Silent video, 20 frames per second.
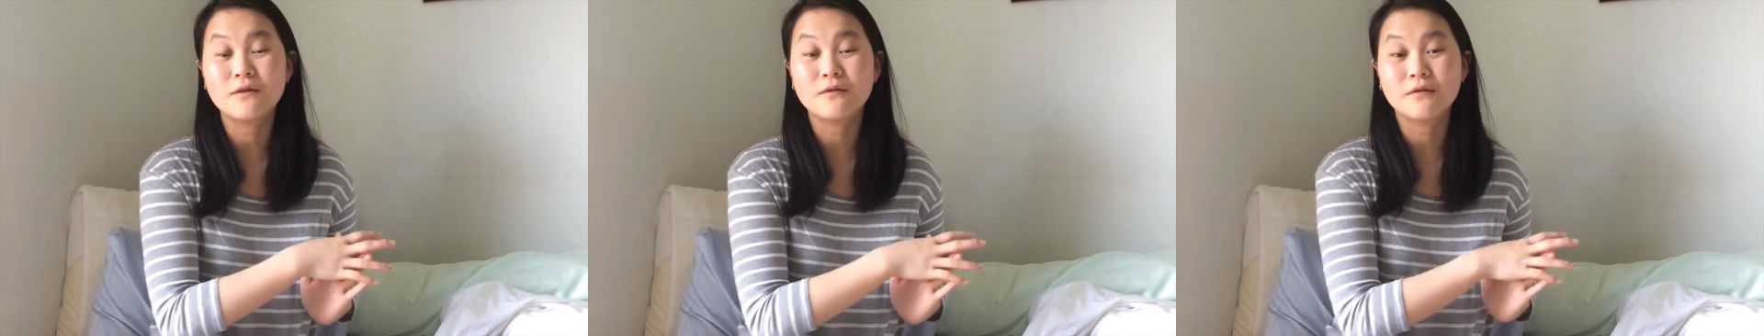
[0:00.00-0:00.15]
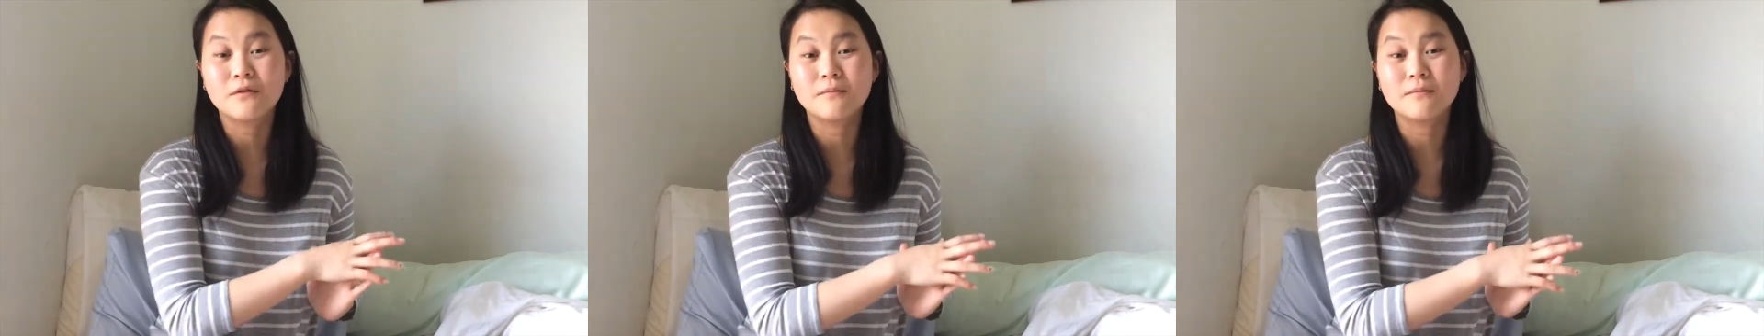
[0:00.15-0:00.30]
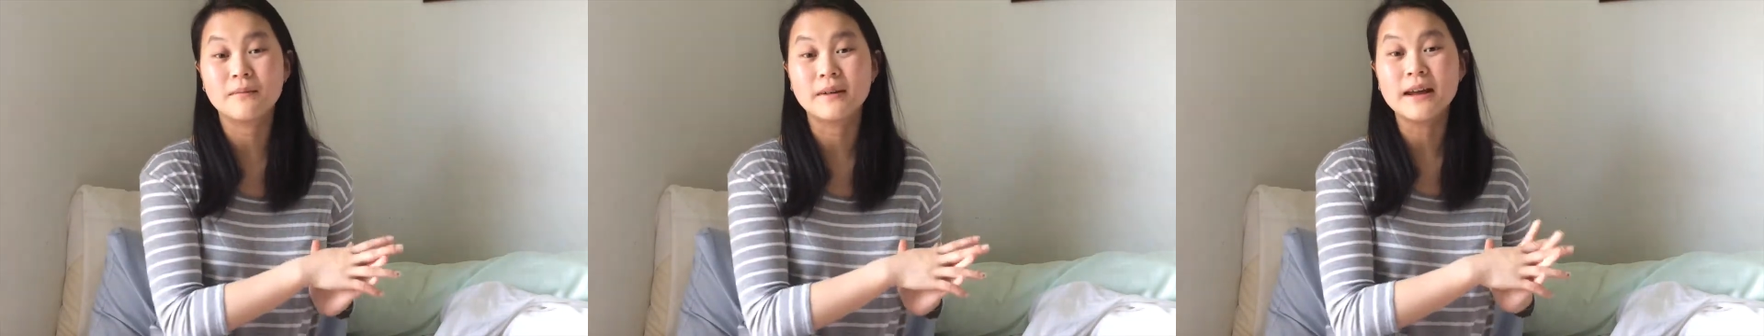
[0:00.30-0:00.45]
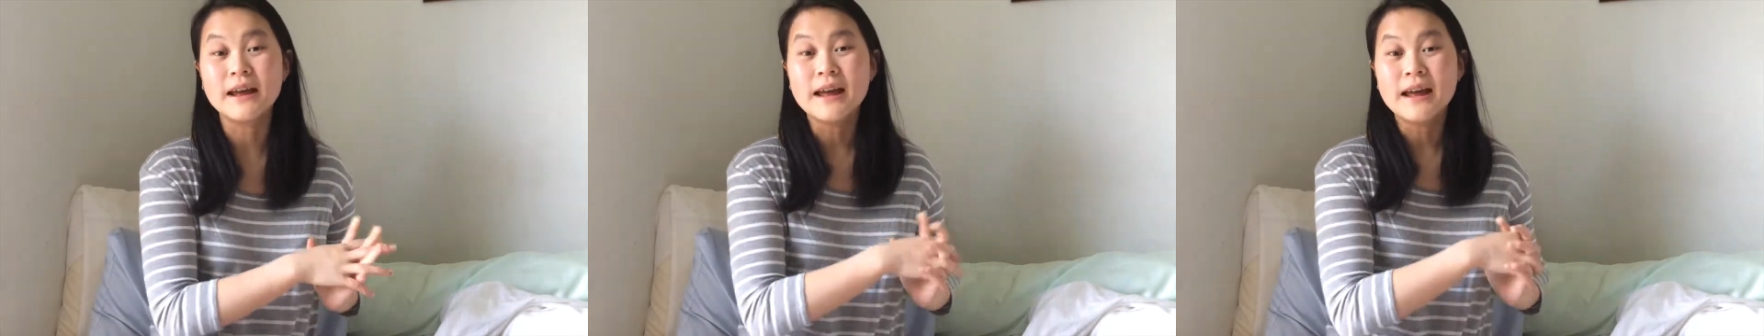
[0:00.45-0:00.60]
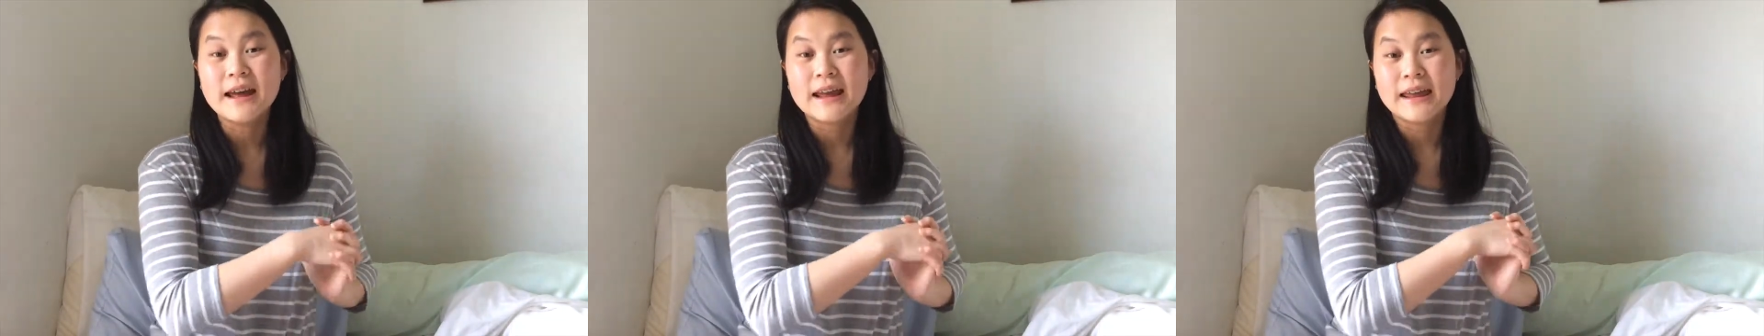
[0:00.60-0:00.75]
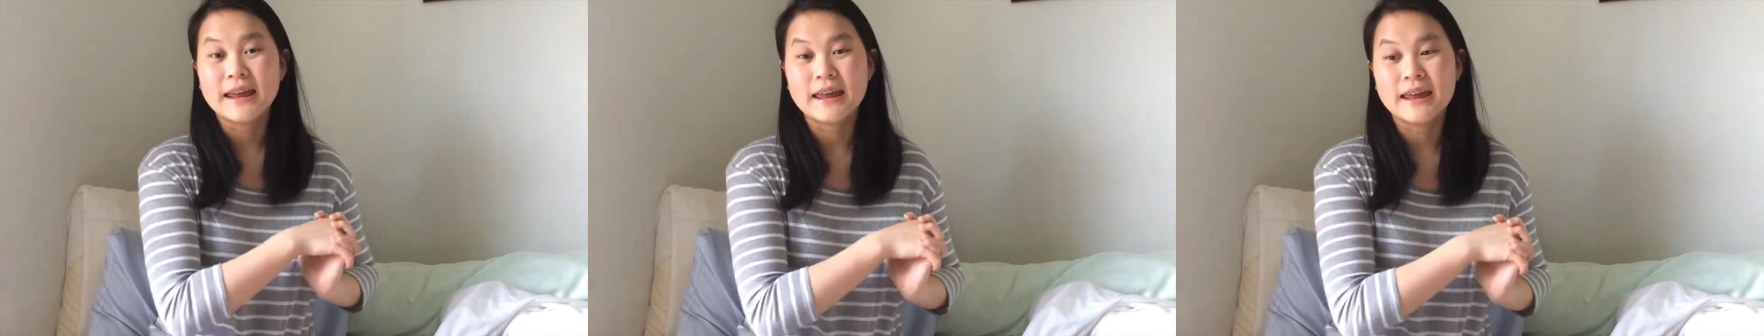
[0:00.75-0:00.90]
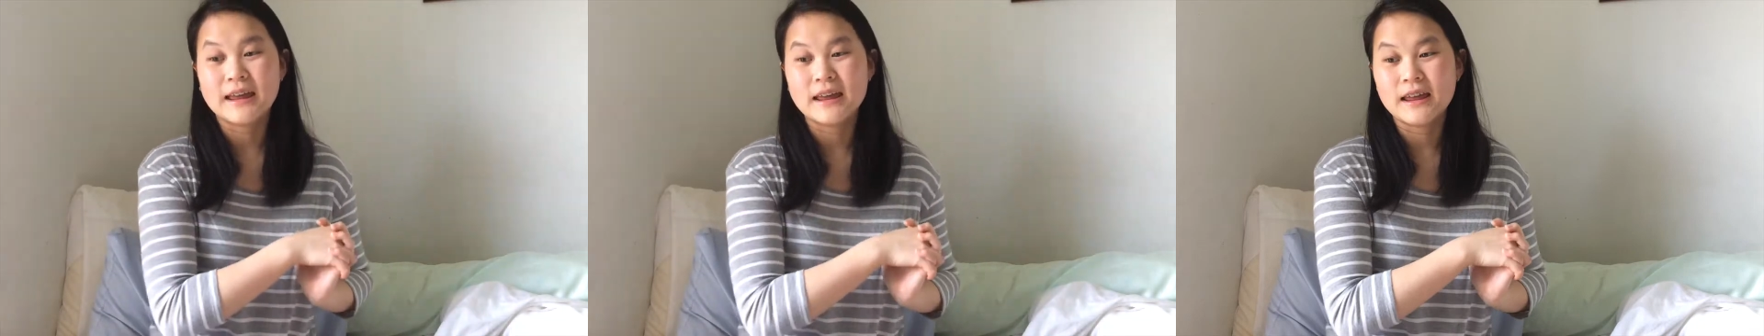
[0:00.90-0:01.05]
from
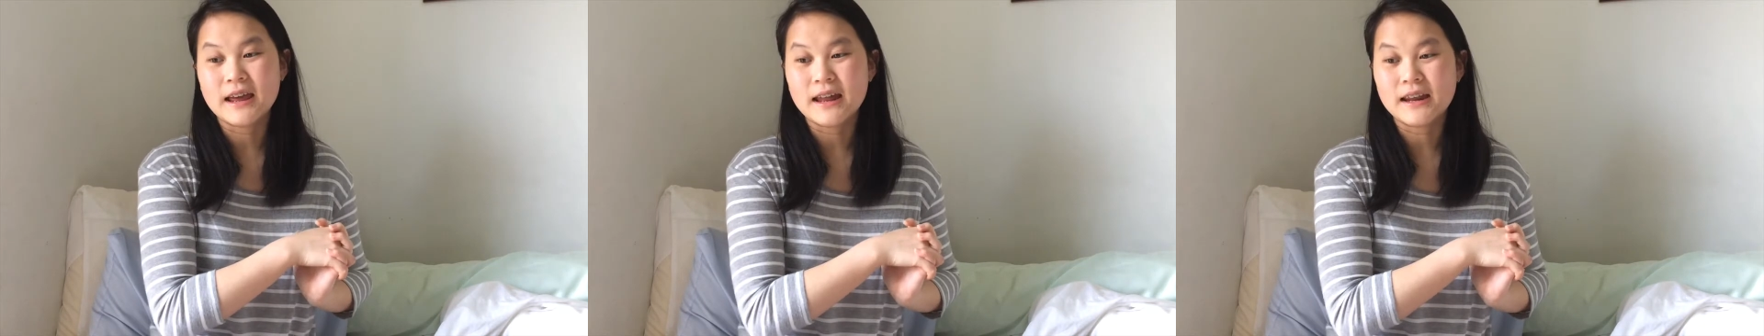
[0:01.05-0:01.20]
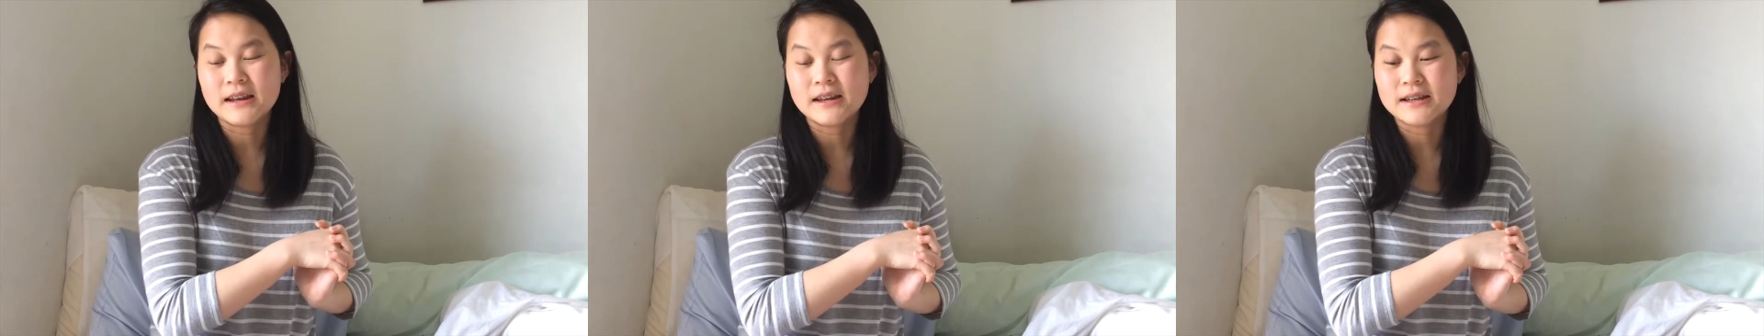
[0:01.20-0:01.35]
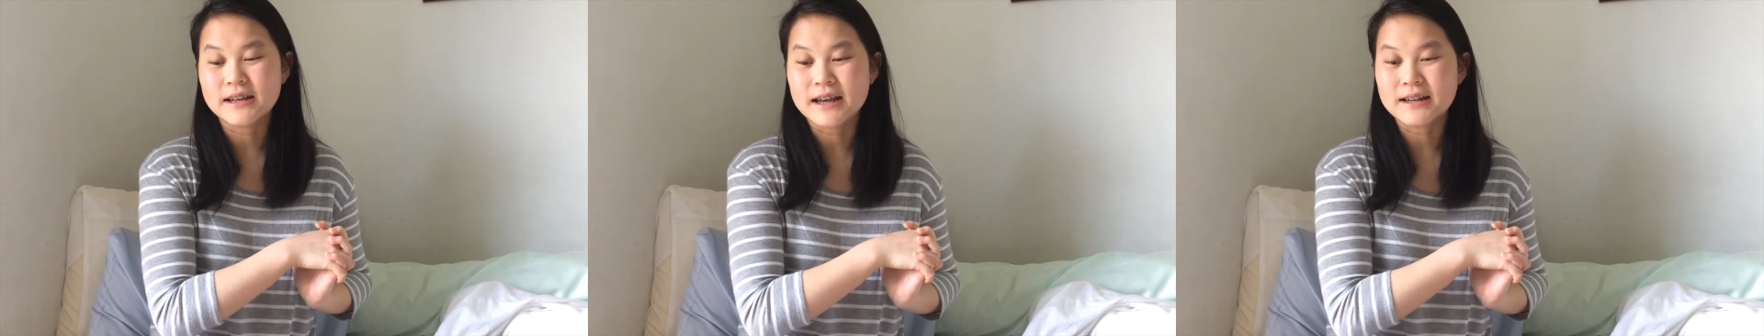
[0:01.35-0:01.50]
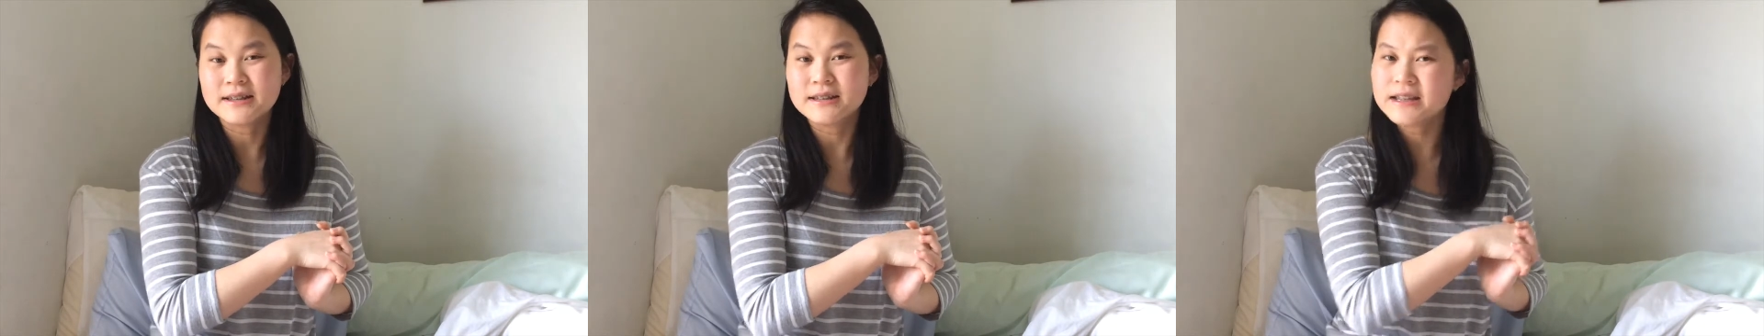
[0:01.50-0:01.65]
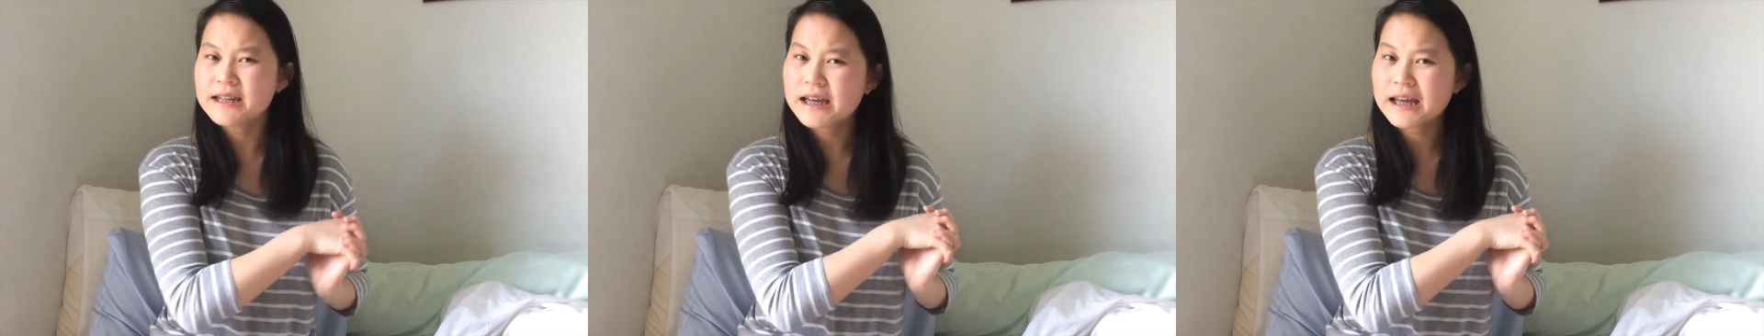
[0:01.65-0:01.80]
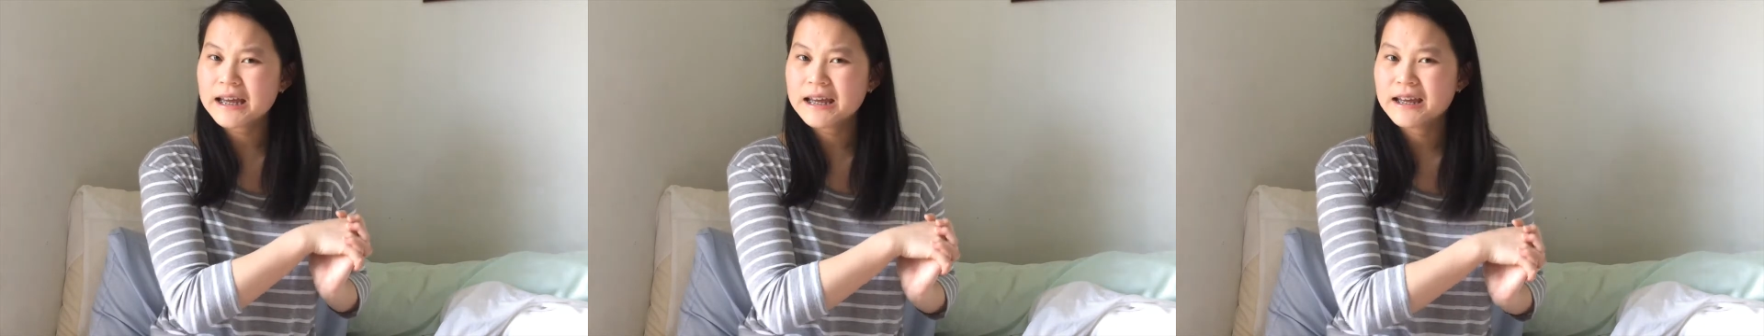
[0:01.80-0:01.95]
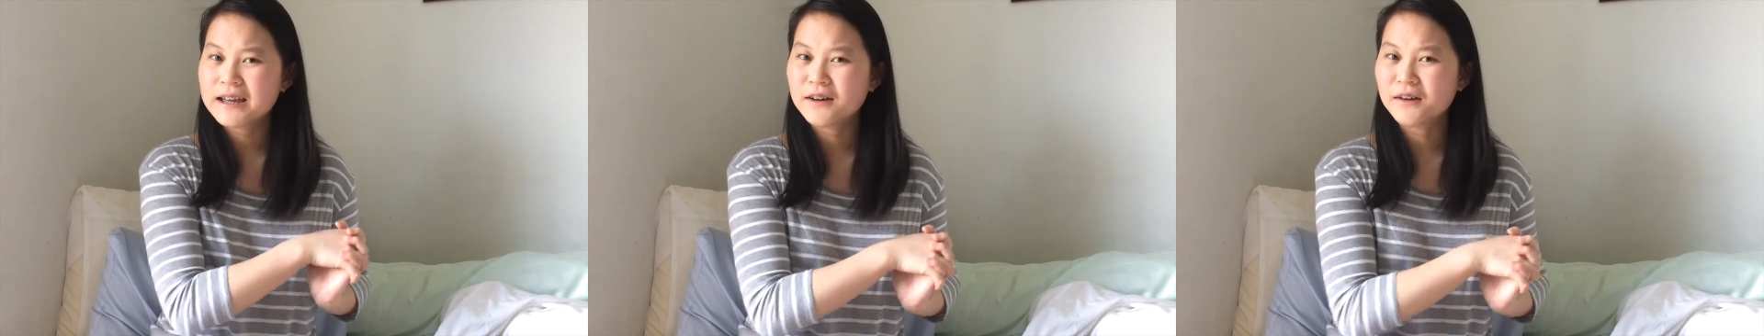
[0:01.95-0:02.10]
Katie
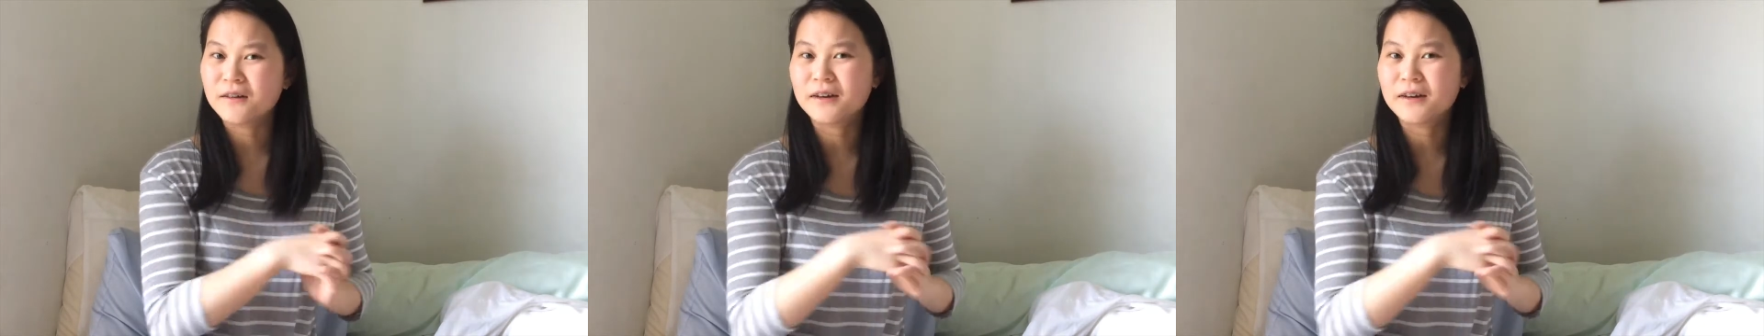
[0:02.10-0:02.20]
Tastic.